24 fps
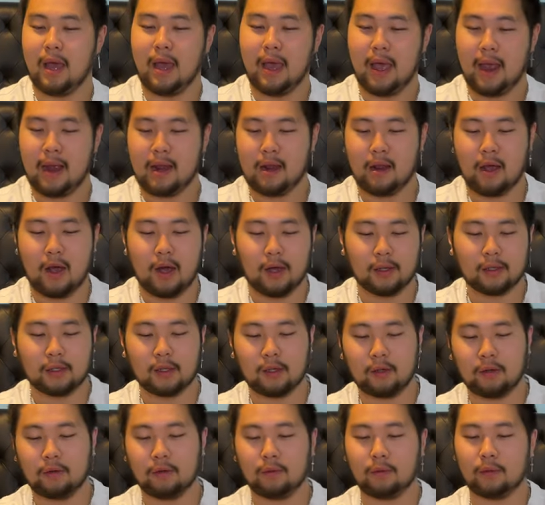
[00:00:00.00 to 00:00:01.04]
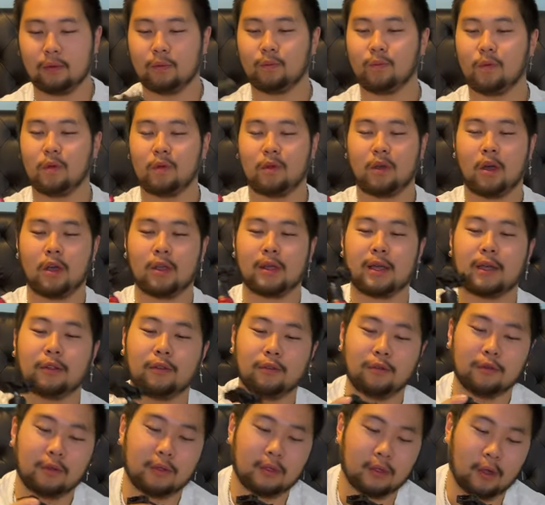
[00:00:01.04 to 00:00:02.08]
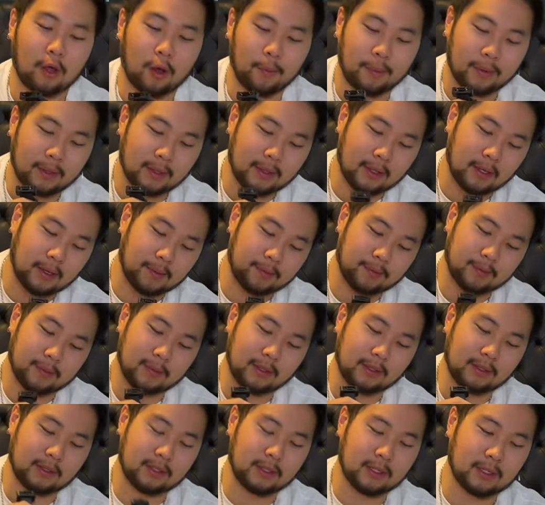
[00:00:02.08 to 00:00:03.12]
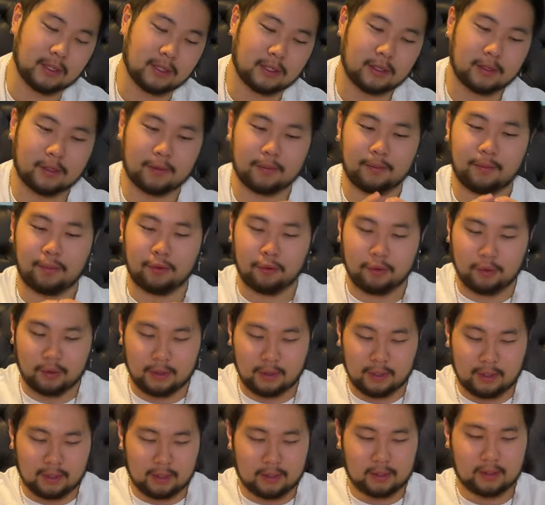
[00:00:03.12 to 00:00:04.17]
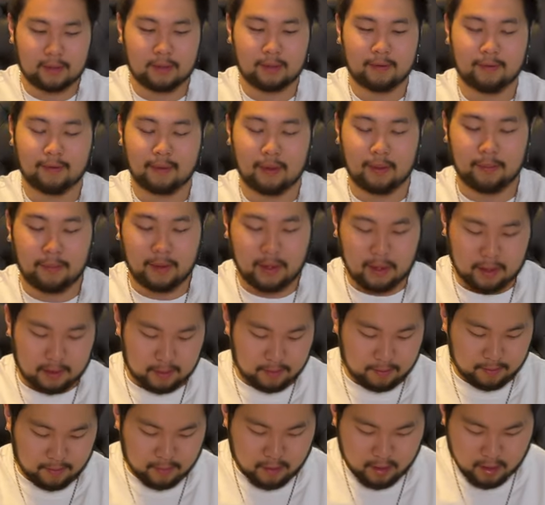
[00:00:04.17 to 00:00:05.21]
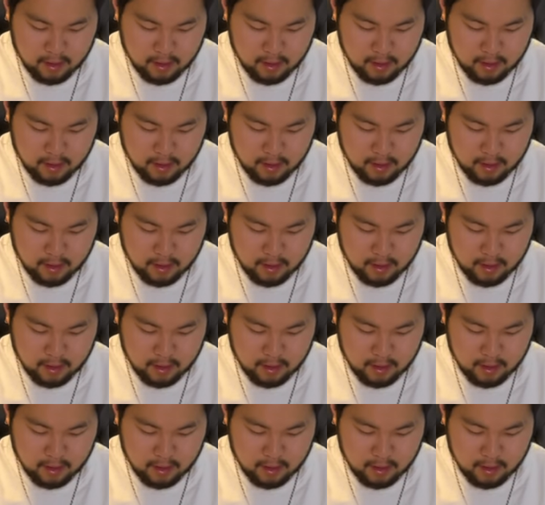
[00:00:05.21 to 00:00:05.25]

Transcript: And also, all you gotta do to open it up is just pour this from the bottom.